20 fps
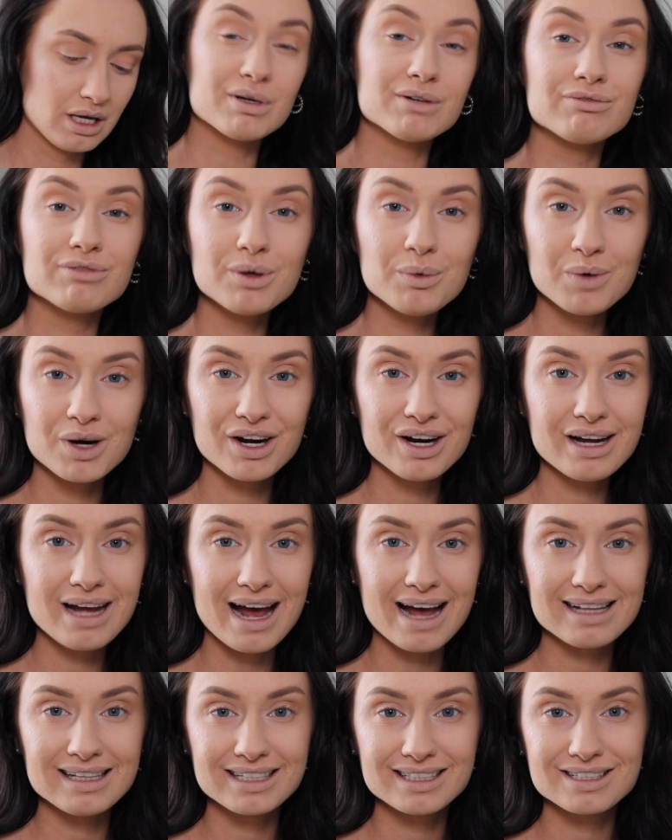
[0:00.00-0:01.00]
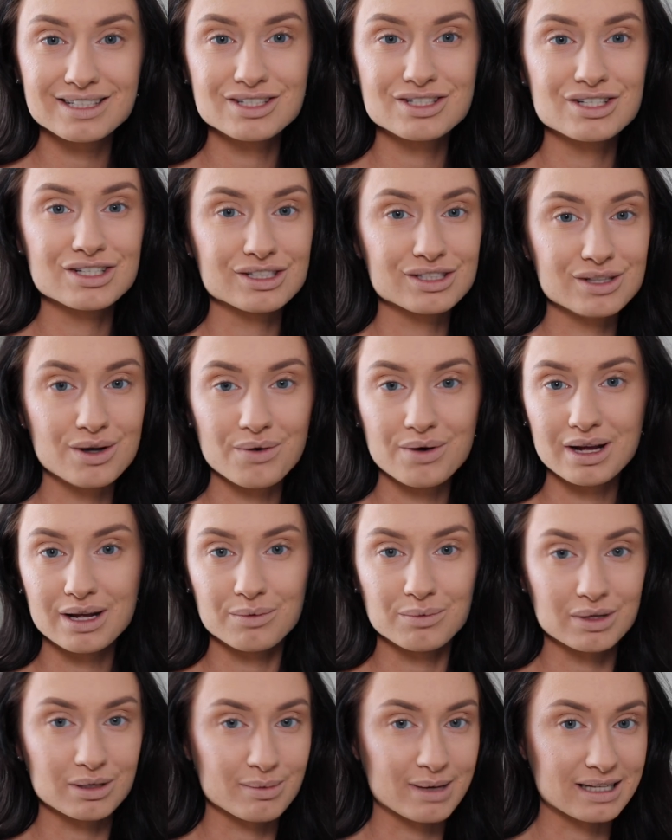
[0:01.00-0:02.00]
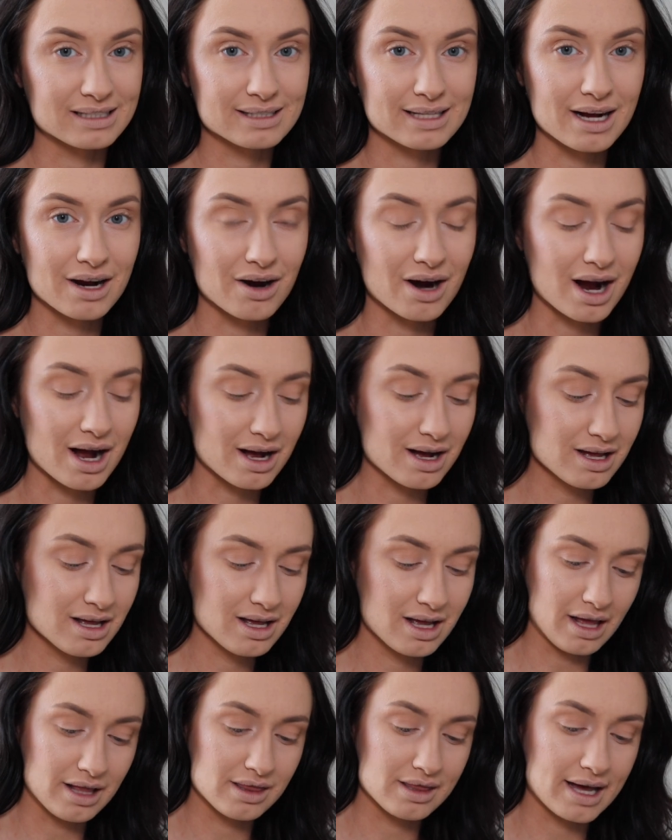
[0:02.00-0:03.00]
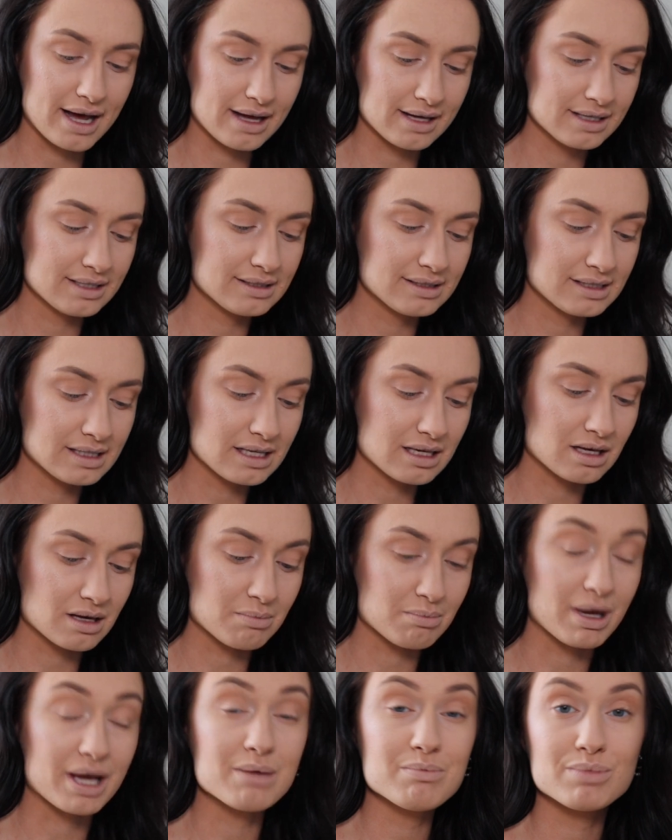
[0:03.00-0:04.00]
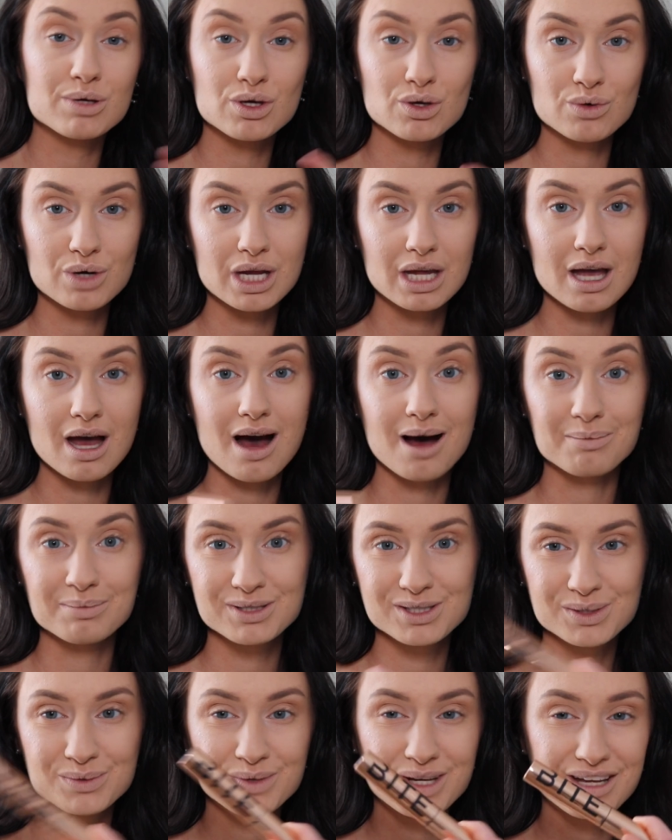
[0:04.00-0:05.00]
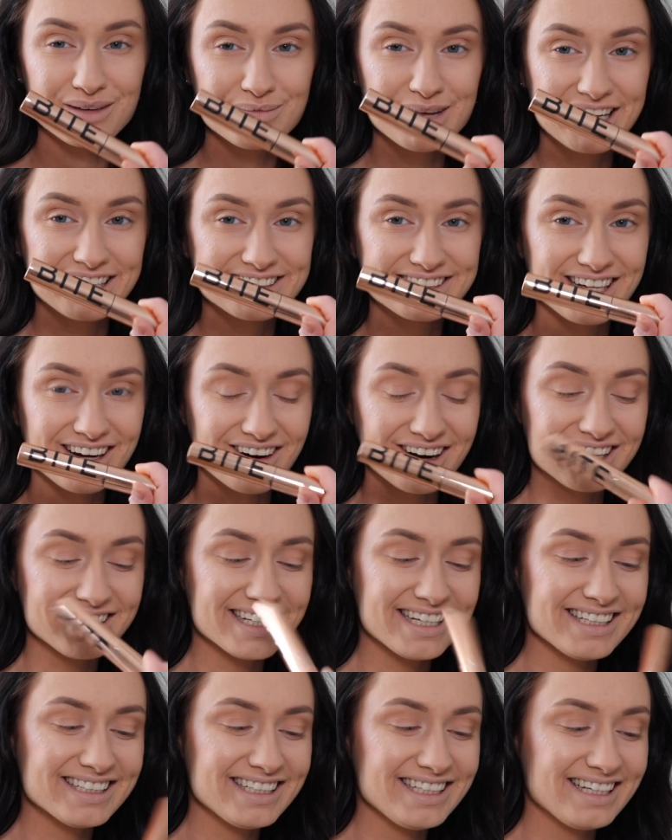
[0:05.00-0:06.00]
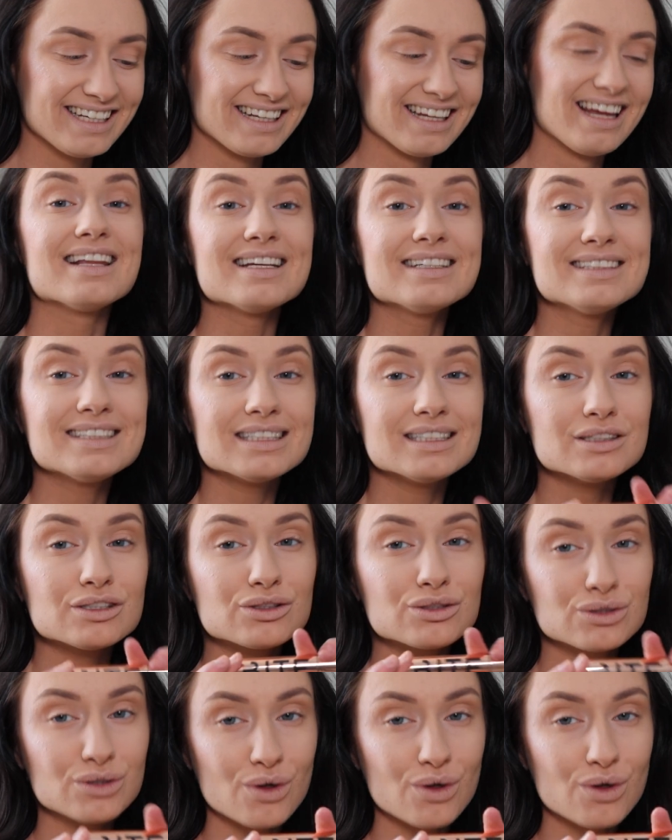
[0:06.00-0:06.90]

But for work, I like to just go in with mascara, and that is the Bite Beauty Upswing mascara lately. This is